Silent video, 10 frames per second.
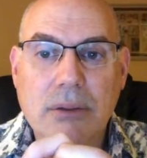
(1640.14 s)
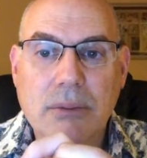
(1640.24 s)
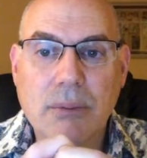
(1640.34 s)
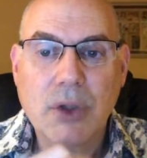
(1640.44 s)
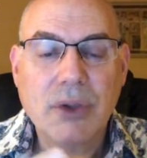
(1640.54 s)

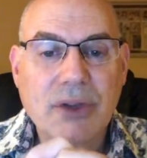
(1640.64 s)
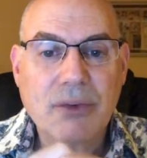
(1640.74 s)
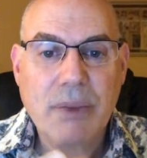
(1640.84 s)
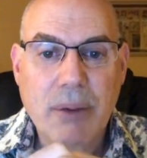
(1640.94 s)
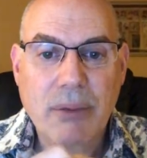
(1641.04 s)
Mucous
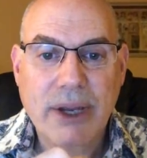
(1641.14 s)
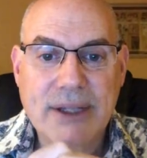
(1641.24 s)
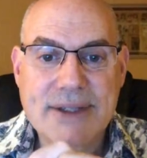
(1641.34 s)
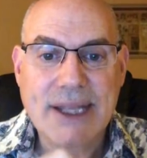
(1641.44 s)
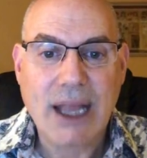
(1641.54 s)

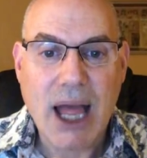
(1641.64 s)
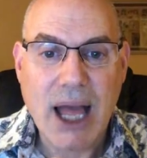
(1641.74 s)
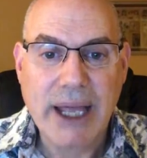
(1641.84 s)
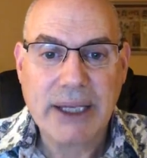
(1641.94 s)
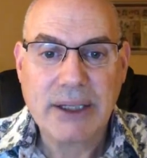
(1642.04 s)
membranes
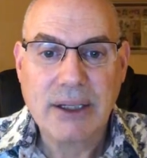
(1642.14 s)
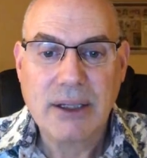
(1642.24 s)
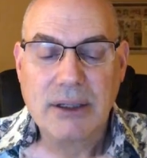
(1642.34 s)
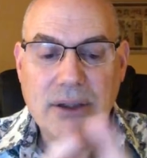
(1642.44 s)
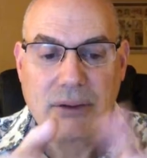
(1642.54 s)
line
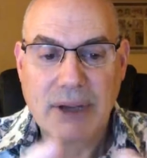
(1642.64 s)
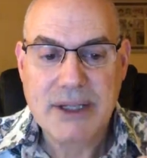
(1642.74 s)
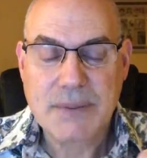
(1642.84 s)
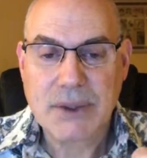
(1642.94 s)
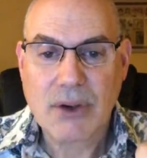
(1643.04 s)
the
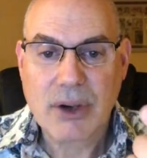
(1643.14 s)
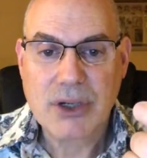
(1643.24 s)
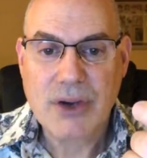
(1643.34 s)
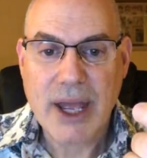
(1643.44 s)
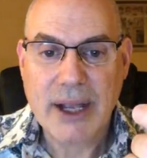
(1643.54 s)
respiratory
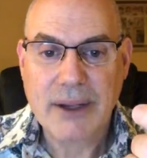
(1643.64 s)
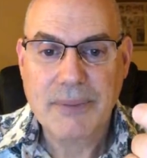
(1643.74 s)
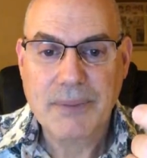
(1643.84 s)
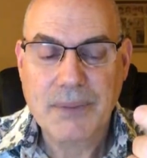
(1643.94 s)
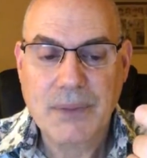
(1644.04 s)
tract,
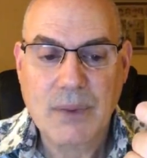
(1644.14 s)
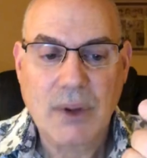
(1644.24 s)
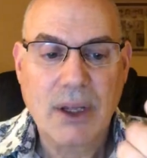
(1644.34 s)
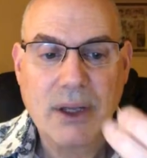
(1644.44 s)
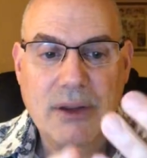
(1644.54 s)

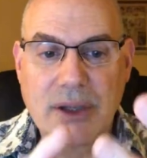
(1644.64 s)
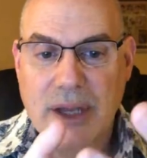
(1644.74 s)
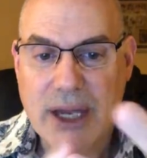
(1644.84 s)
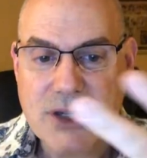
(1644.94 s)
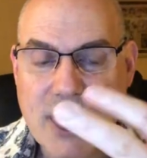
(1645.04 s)
the
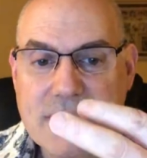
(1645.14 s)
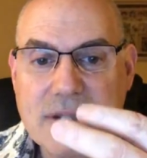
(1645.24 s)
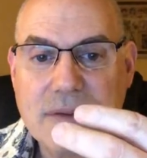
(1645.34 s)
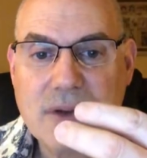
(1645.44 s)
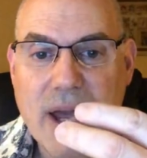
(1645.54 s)

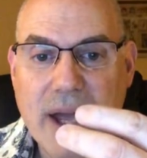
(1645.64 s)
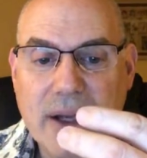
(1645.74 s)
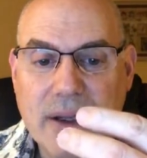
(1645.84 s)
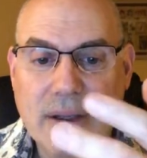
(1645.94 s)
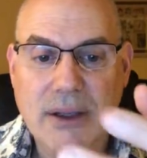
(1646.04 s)
digestive tract,
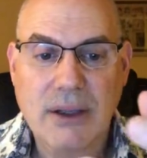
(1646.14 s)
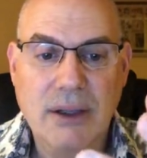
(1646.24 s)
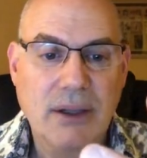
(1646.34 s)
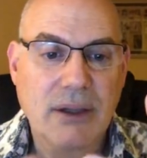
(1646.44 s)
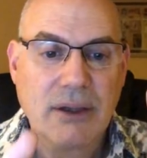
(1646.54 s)

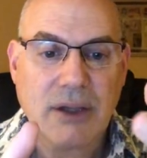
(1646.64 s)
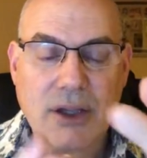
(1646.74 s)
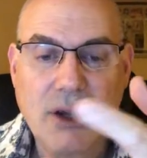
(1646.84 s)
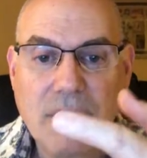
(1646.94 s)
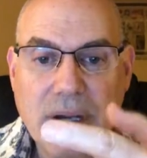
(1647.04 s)
the
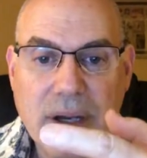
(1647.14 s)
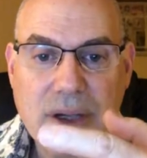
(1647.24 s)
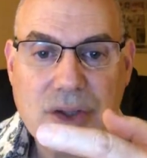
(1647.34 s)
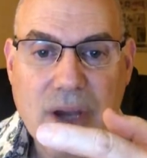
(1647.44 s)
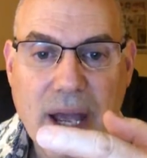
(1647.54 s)
urinary
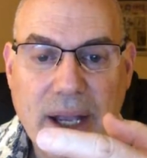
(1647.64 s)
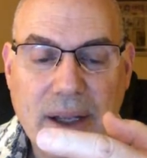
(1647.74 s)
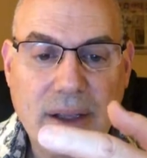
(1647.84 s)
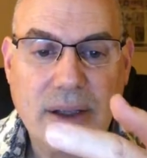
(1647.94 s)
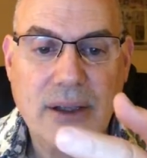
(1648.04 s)
tract,
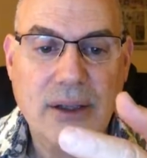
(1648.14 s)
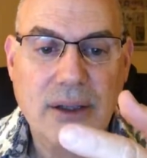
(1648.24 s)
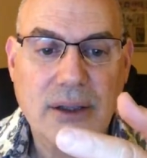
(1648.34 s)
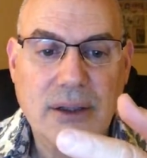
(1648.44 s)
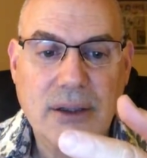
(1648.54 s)

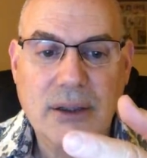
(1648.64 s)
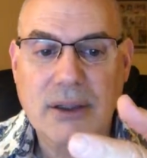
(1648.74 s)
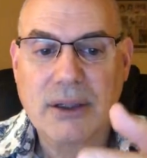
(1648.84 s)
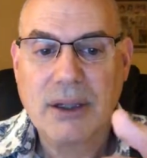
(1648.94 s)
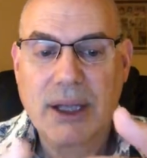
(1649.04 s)

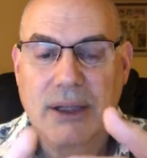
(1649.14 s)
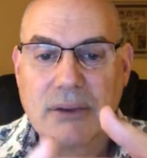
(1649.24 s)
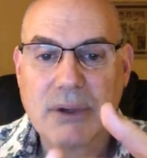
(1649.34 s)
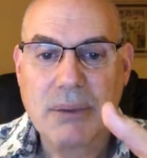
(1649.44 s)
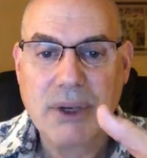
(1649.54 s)
and the
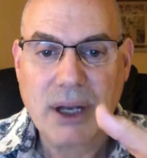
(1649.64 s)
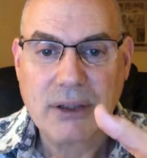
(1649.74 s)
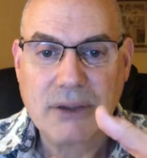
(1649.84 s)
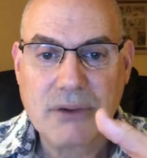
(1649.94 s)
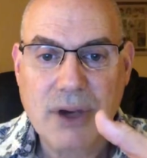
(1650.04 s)

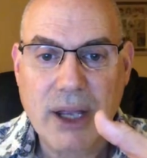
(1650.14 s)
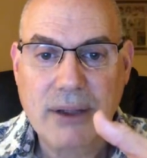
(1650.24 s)
reproductive tract,